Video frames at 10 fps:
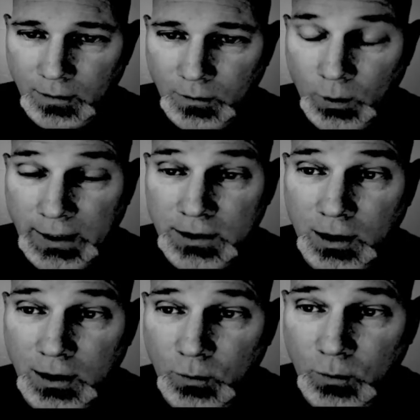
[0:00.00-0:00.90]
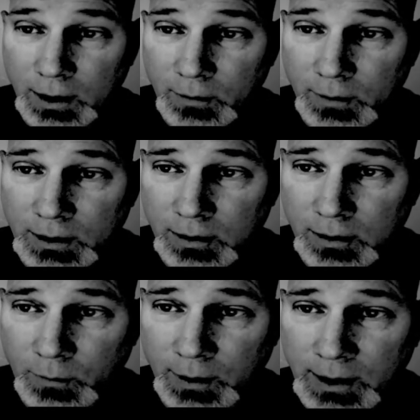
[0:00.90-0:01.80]
When I started working
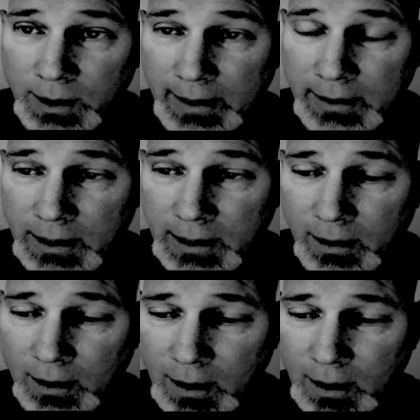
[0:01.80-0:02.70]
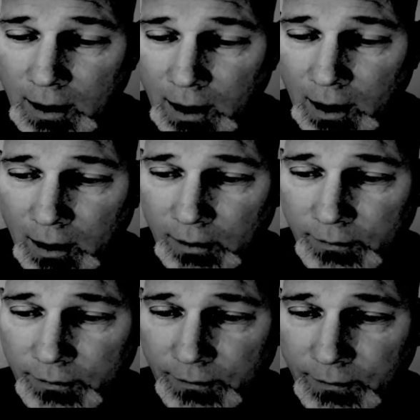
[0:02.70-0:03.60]
with the idea
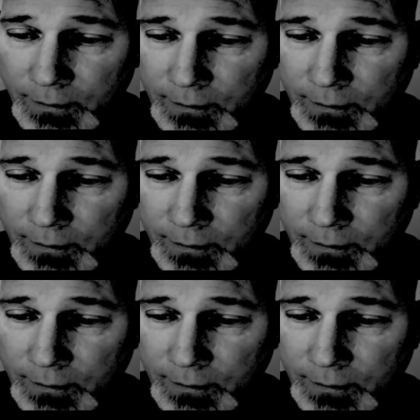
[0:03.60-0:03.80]
of